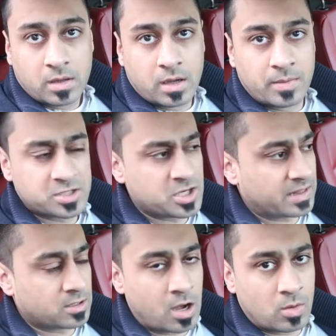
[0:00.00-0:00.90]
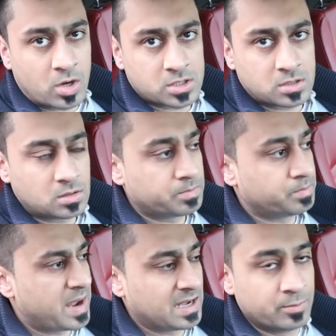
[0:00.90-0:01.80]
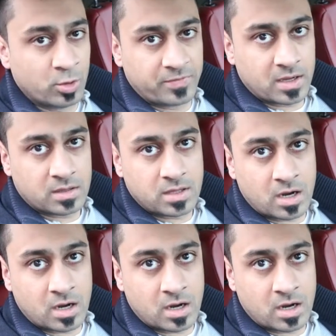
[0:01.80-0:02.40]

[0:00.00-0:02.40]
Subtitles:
They're still at the car wash, barely moving.